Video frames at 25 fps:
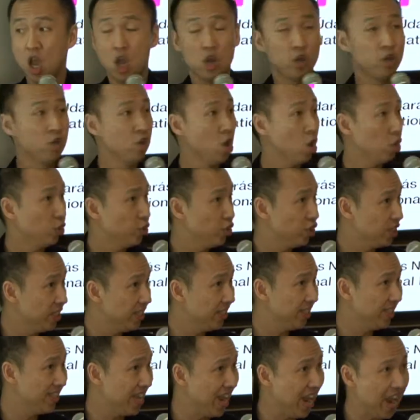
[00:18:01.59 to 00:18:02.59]
Not
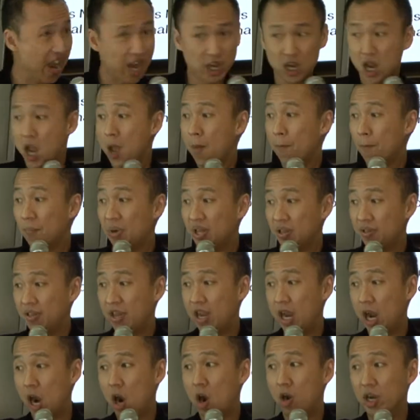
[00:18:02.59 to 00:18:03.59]
just that, but
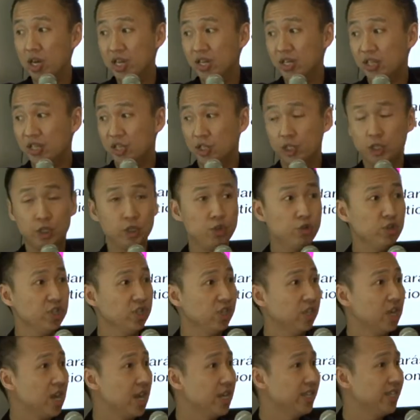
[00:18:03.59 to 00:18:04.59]
they are
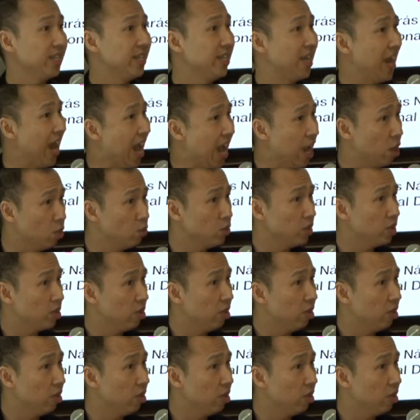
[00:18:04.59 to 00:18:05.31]
institutionalized and out